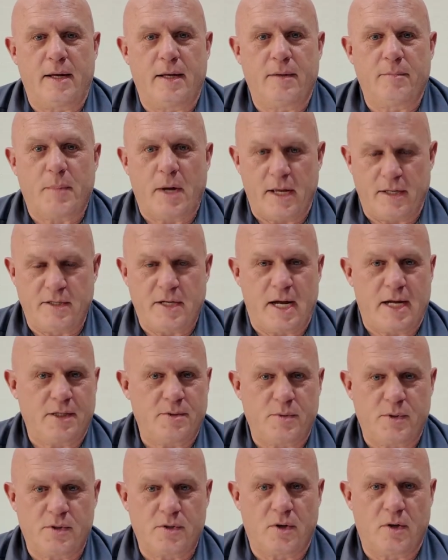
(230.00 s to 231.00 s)
my
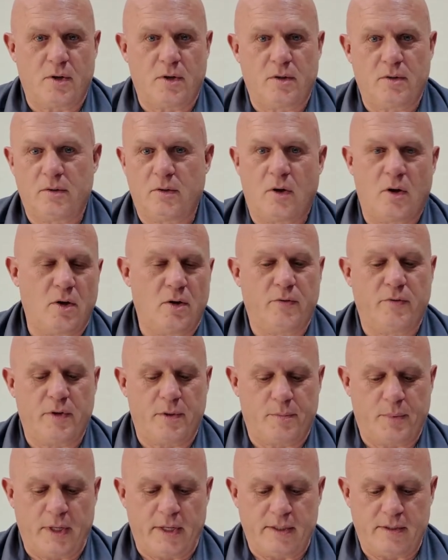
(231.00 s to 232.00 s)
attachments all over
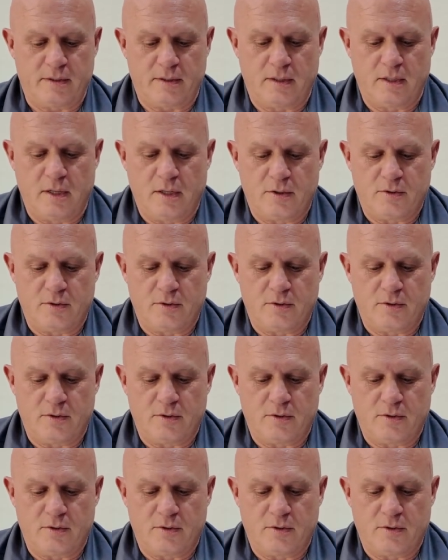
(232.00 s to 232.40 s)
the place.